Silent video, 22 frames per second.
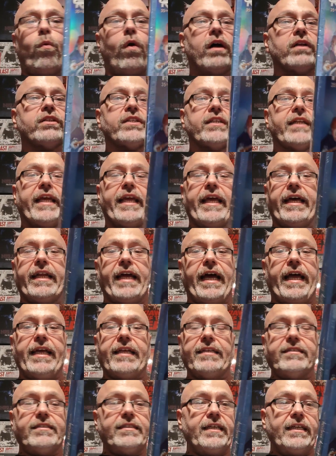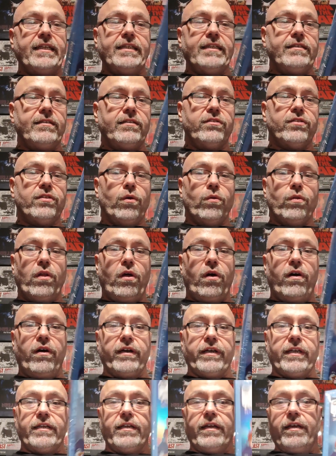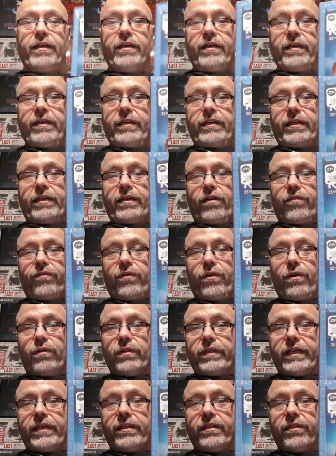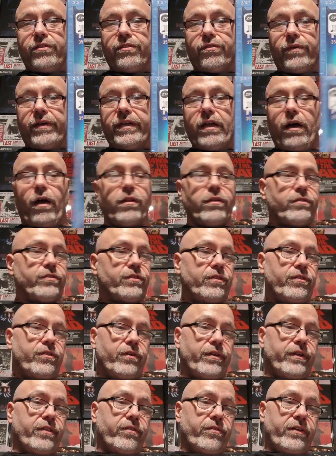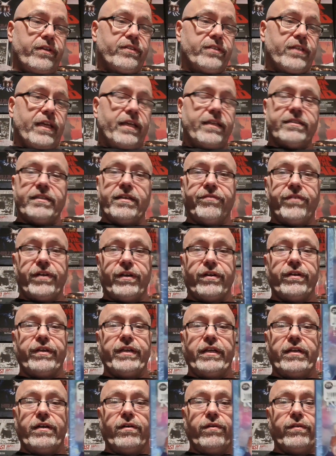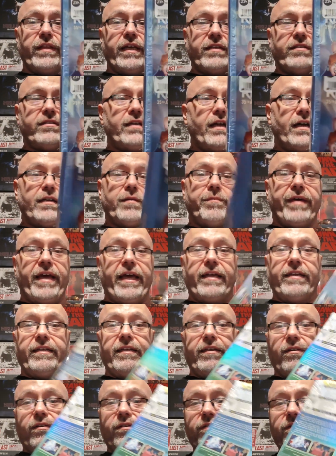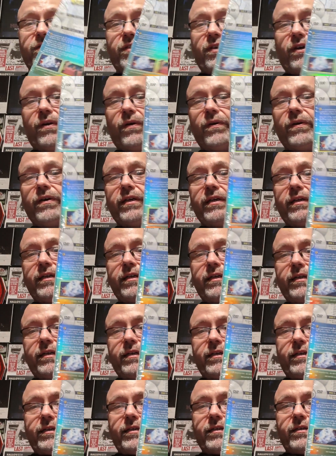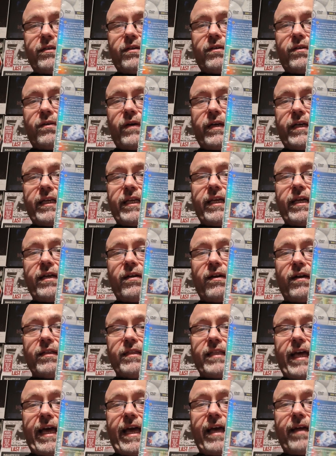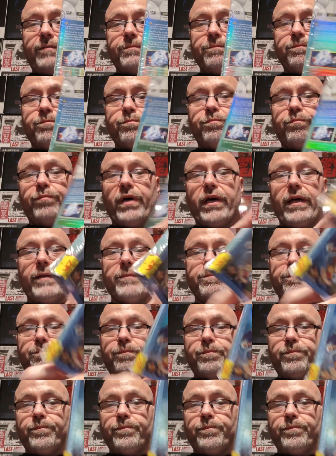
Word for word: of watch it again. I hadn't seen it in so long, and you know, for only three dollars and thirty-three cents, I figured you know that's not a bad deal. So go ahead and get on that. But